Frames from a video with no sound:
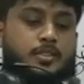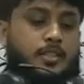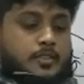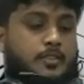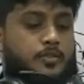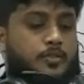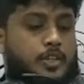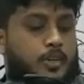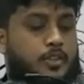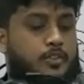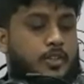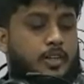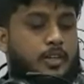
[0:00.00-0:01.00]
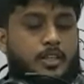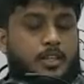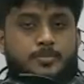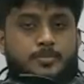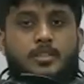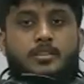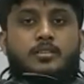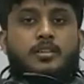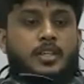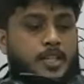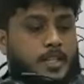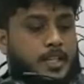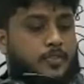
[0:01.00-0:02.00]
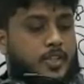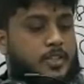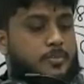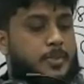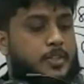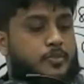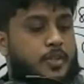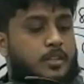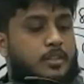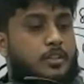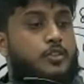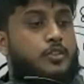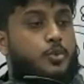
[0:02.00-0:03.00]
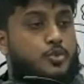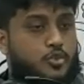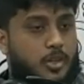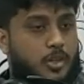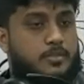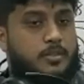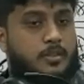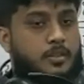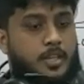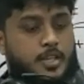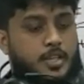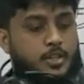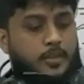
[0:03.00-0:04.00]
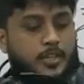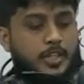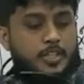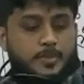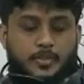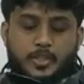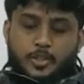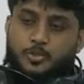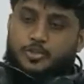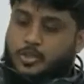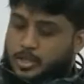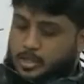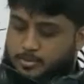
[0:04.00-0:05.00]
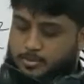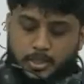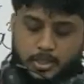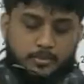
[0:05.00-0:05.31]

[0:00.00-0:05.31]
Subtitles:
What comes here? Difference between two squares. So difference between two squares mean.